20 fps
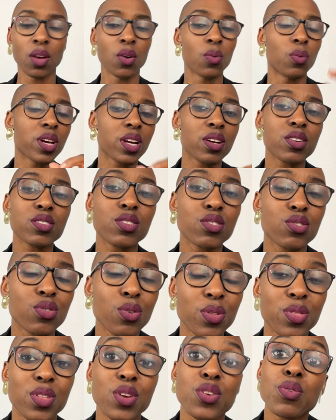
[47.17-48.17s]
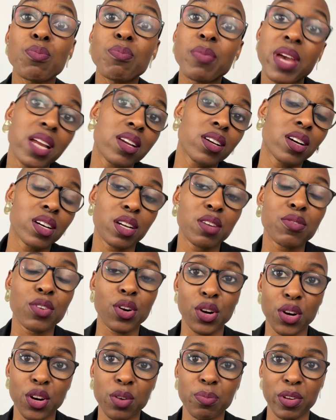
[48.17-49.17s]
Well, here's the truth that you may not have
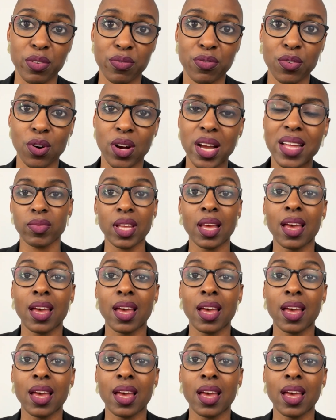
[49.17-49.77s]
heard before.